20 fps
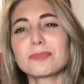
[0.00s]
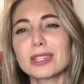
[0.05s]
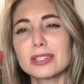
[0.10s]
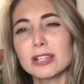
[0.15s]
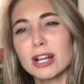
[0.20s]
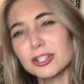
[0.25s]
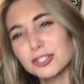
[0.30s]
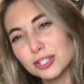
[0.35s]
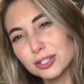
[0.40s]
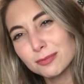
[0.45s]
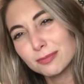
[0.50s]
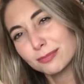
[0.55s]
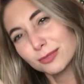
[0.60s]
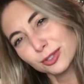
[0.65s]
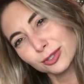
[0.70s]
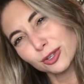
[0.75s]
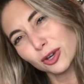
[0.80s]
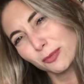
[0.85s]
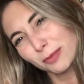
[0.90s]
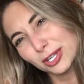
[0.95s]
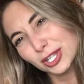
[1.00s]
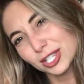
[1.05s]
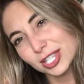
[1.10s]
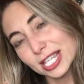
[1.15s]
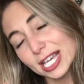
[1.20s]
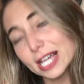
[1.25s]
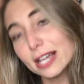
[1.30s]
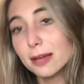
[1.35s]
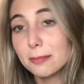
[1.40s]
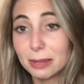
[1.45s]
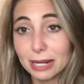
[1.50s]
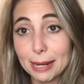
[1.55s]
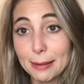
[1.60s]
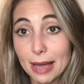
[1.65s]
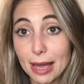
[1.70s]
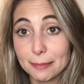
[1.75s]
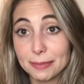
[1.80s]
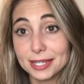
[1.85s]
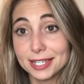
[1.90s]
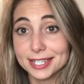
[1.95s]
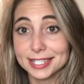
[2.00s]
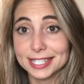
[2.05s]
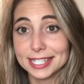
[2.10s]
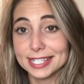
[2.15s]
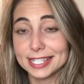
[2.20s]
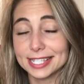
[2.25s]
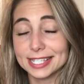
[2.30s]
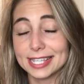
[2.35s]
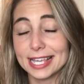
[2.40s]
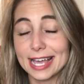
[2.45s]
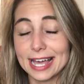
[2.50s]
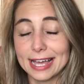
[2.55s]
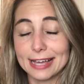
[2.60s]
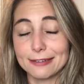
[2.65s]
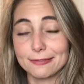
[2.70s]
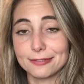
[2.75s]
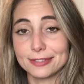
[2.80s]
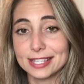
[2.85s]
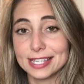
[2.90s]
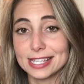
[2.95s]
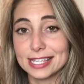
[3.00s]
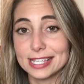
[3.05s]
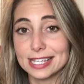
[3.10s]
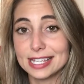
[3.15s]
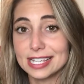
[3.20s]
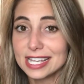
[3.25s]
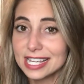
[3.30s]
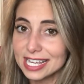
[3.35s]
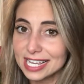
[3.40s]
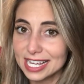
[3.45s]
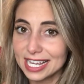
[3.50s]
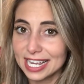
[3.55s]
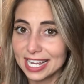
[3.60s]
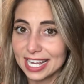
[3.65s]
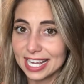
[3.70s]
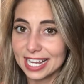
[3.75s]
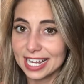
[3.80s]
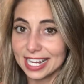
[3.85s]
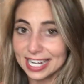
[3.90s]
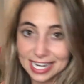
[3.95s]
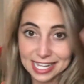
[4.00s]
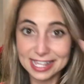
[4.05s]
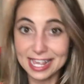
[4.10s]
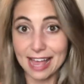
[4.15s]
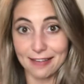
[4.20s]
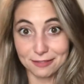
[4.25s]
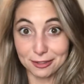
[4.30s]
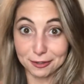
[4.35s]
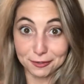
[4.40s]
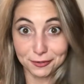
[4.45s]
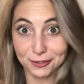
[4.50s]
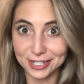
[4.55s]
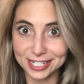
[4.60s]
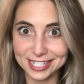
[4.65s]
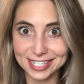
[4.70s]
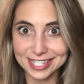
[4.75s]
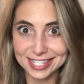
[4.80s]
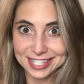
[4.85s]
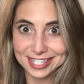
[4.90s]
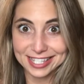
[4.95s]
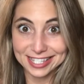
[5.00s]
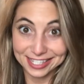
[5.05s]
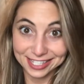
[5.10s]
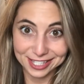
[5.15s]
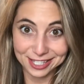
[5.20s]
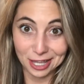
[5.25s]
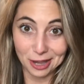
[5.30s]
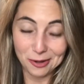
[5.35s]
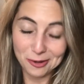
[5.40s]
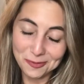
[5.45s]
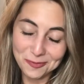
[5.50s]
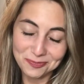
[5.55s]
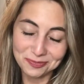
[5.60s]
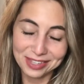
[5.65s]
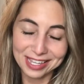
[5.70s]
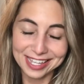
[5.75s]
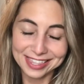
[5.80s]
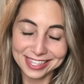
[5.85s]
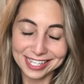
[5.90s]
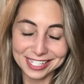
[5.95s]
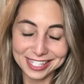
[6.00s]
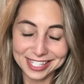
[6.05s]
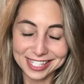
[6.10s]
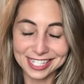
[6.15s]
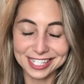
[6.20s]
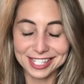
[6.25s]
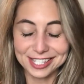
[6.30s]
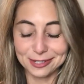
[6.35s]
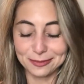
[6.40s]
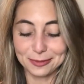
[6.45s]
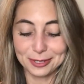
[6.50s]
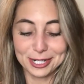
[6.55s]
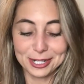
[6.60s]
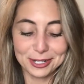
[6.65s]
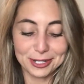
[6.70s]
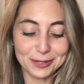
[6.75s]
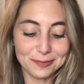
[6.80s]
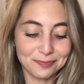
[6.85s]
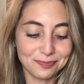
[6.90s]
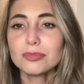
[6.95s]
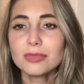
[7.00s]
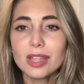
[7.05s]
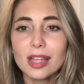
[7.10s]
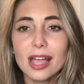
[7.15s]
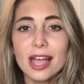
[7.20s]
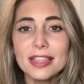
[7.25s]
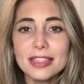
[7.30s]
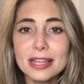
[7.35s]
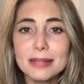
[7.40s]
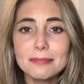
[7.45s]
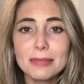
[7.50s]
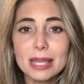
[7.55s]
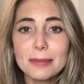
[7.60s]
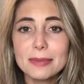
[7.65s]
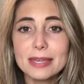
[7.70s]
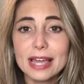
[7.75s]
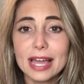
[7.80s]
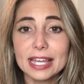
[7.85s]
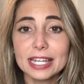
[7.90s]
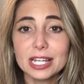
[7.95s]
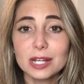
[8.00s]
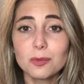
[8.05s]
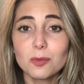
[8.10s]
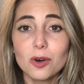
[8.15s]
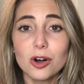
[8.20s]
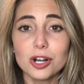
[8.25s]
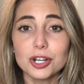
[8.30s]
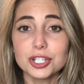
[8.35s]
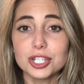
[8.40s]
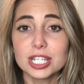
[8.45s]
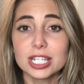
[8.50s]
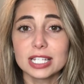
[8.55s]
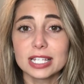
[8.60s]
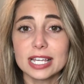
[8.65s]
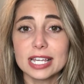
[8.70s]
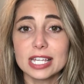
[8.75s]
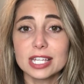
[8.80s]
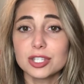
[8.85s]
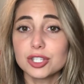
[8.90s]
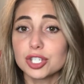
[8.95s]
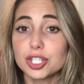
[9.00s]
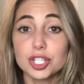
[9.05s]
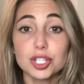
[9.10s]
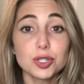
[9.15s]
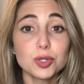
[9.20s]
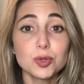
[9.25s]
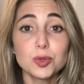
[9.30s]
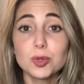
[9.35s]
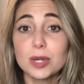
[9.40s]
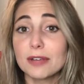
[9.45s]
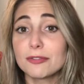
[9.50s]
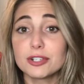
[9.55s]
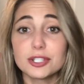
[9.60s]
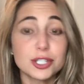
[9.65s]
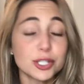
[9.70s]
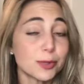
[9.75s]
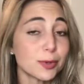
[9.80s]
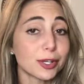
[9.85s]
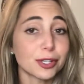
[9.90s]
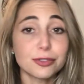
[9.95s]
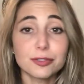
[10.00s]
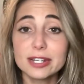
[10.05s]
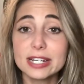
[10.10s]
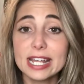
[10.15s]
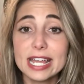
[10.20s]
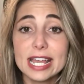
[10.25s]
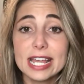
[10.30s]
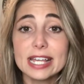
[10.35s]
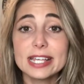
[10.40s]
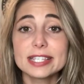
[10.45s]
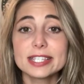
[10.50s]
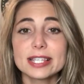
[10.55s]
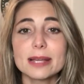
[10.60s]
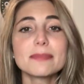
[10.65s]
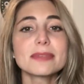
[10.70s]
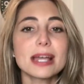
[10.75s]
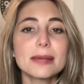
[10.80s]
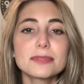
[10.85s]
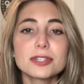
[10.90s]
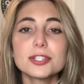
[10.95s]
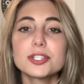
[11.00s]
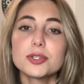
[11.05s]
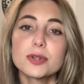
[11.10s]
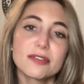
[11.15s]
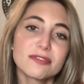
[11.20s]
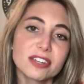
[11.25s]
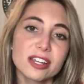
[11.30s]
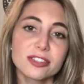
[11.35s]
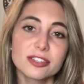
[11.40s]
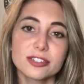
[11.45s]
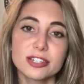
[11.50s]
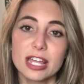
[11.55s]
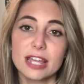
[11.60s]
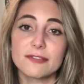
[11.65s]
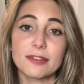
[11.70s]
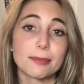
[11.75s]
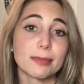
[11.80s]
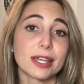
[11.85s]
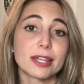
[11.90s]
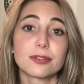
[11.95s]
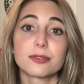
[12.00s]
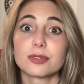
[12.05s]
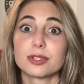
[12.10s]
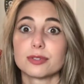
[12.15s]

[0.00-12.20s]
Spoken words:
not so much thick, but I'm happy because it doesn't have the frizz. So that's still pretty good. And then maybe I can wash it like every 2 or 3 days. Sometimes I do every other day if I'm like